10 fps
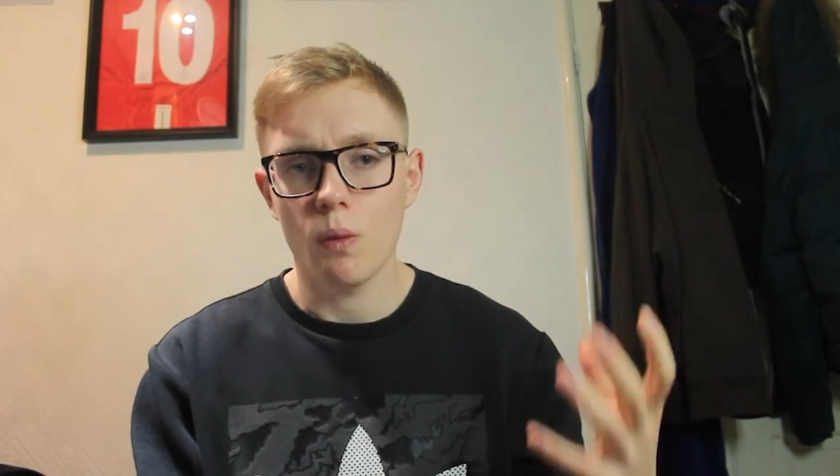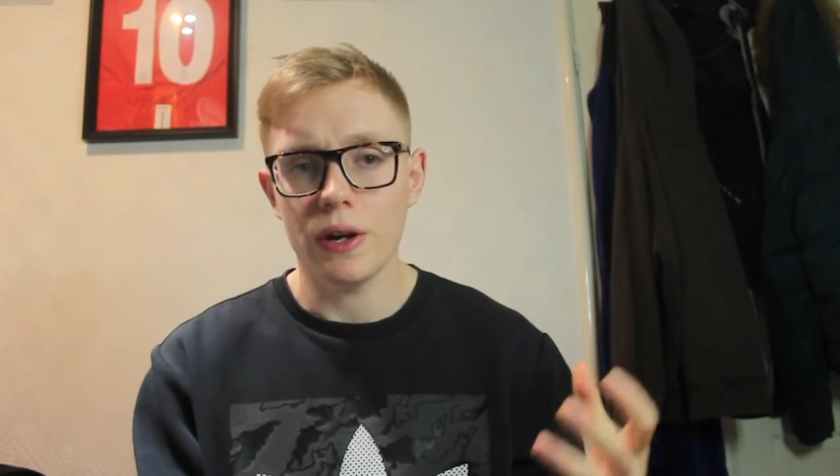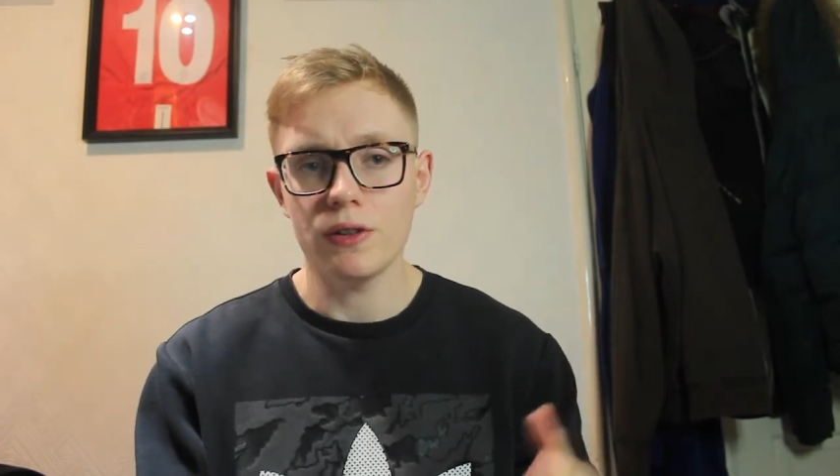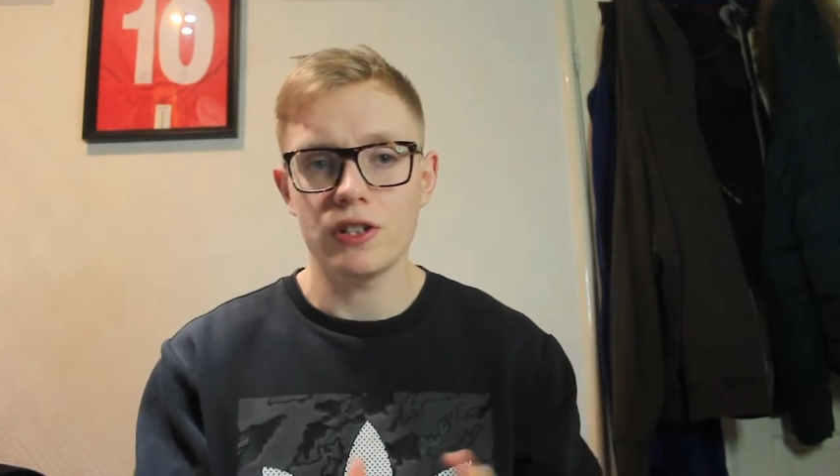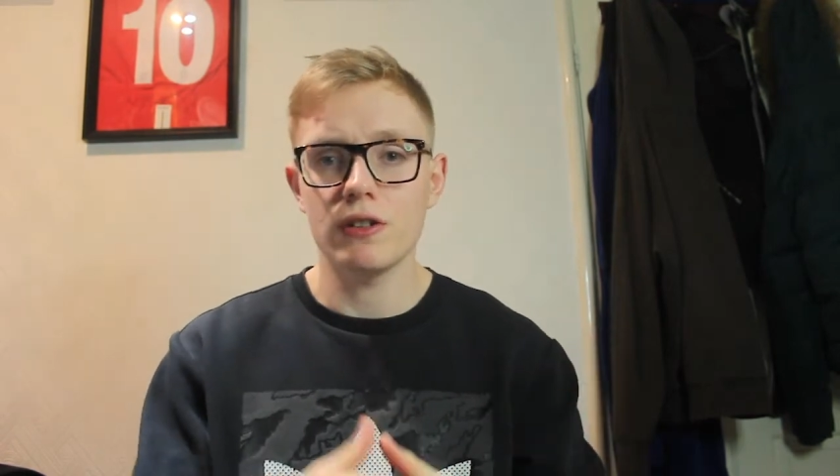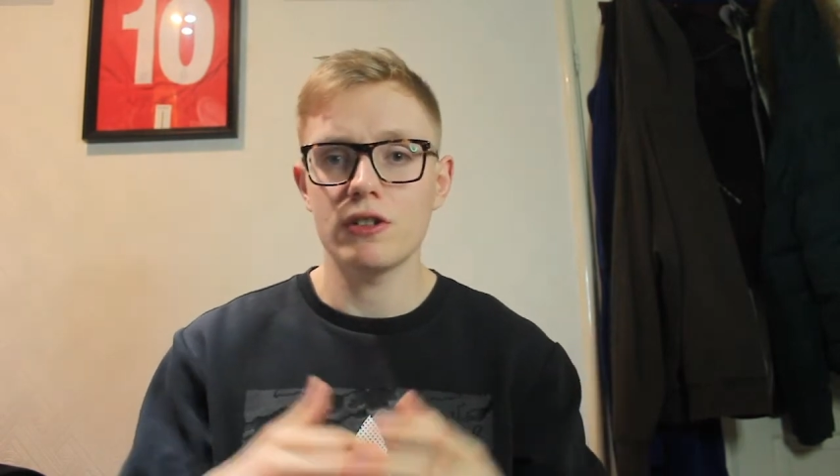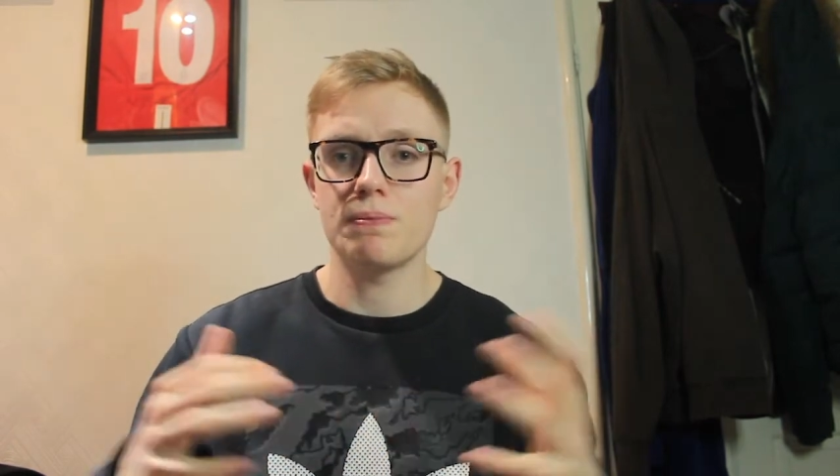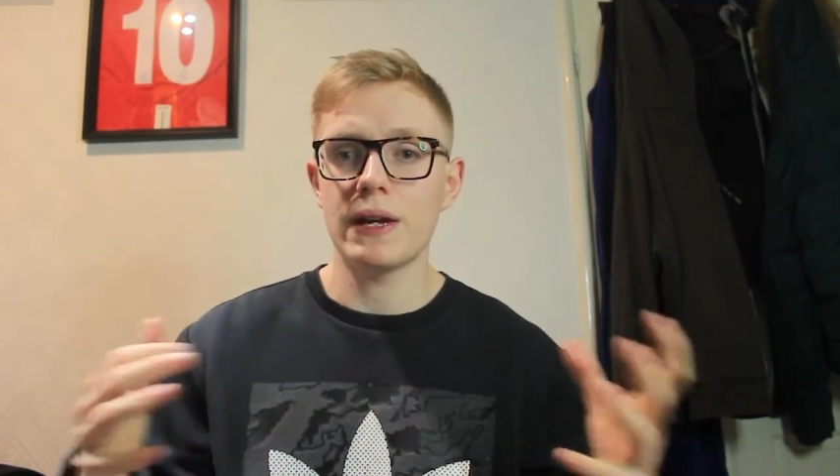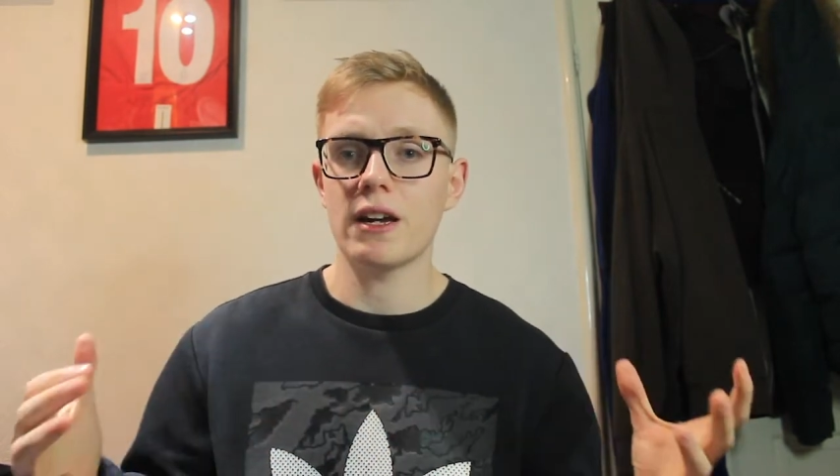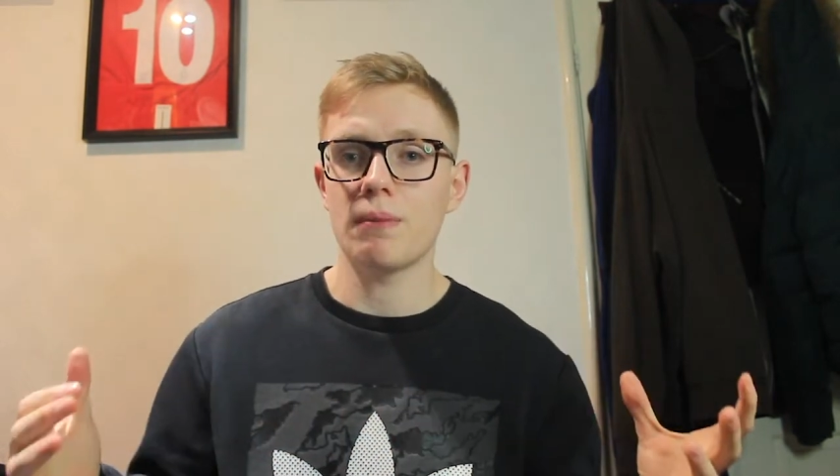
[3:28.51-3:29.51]
We used to use
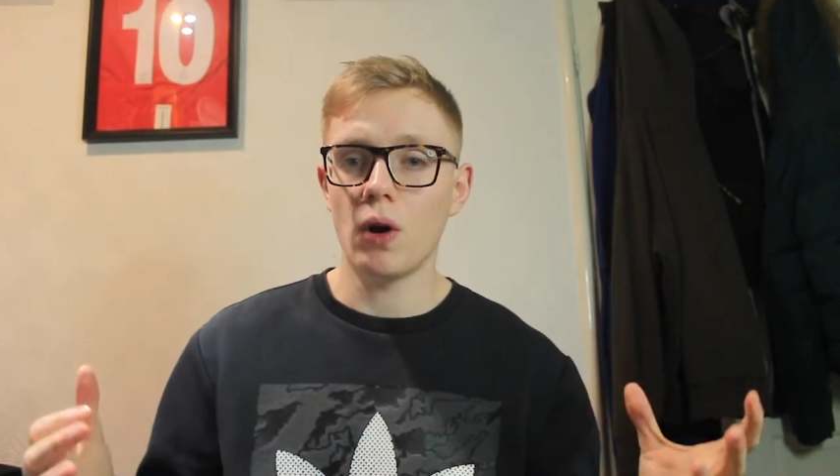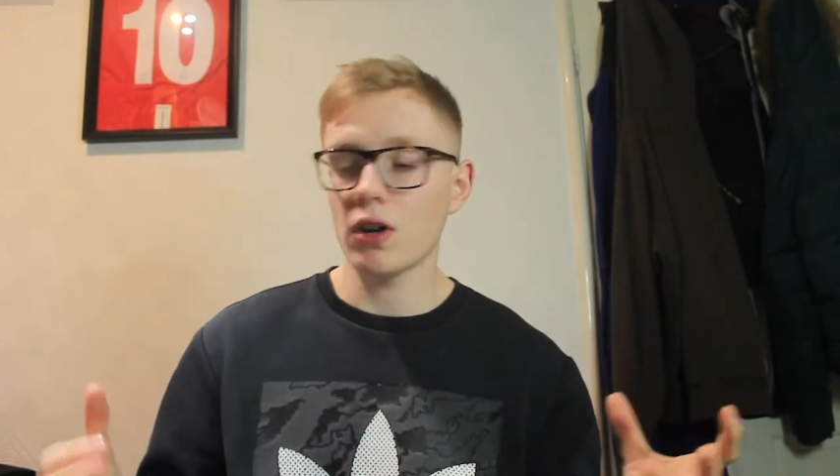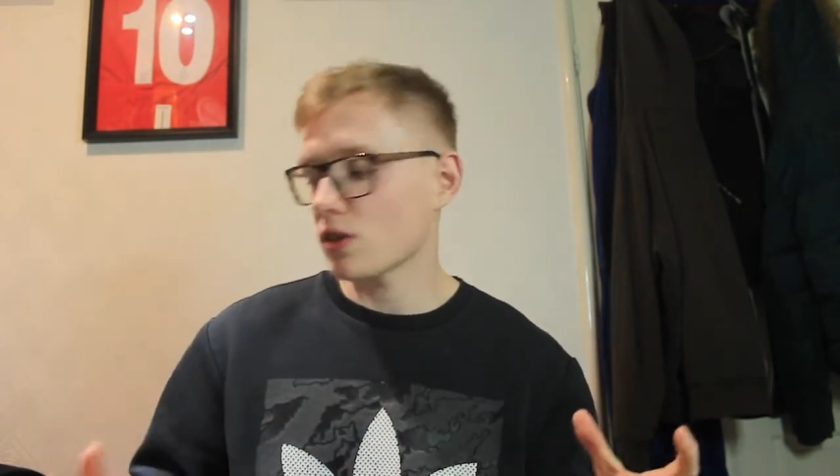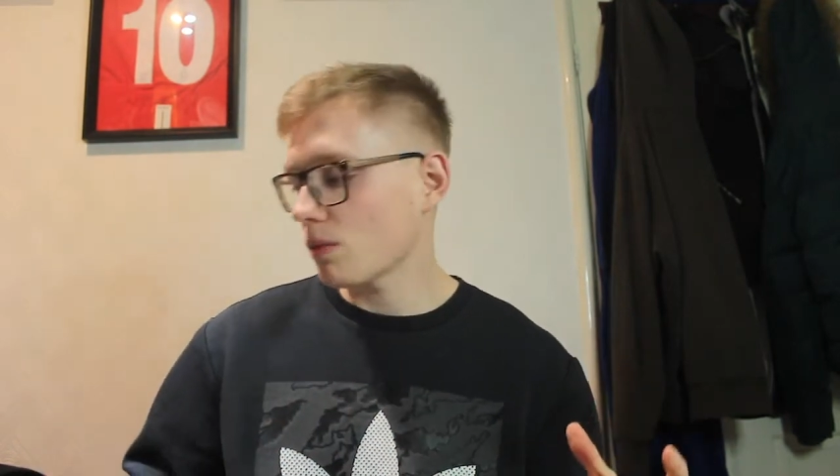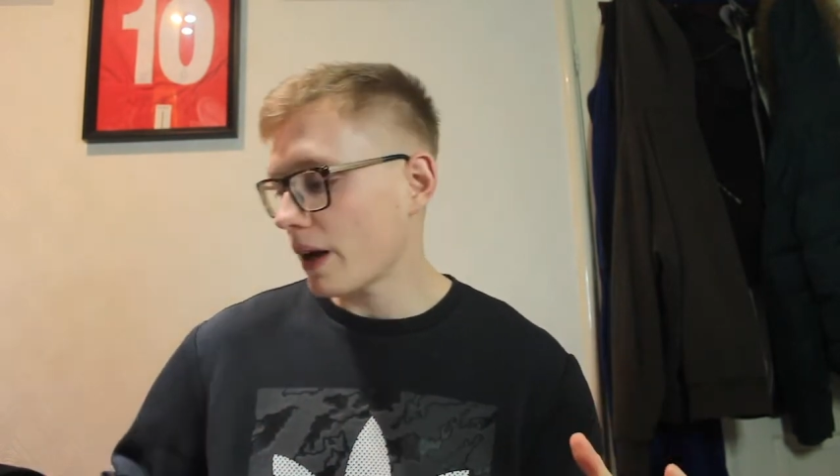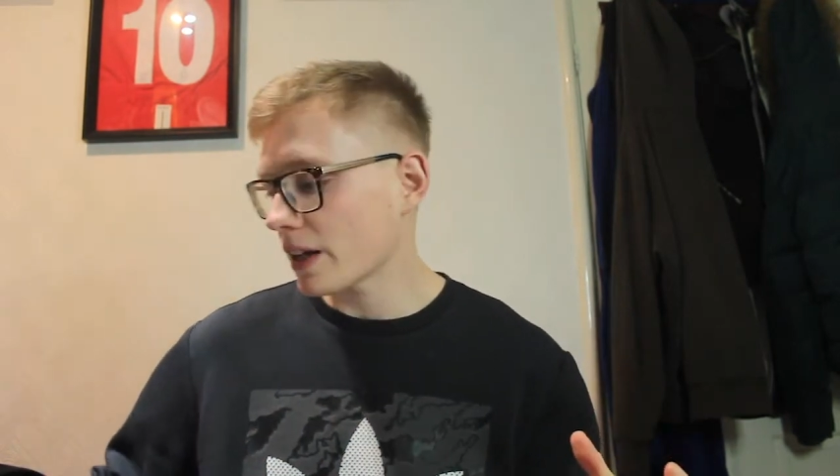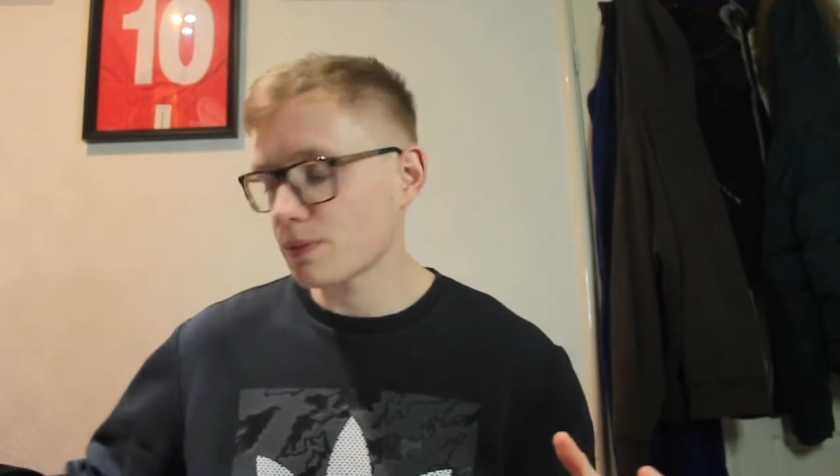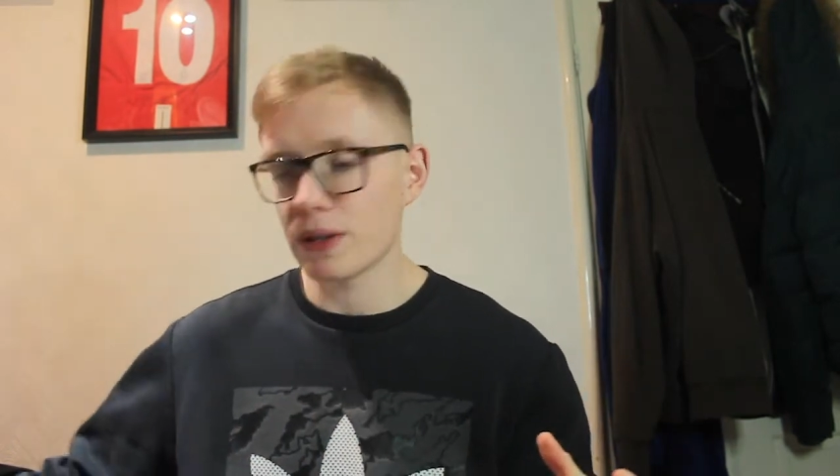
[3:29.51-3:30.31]
bigger postal bags,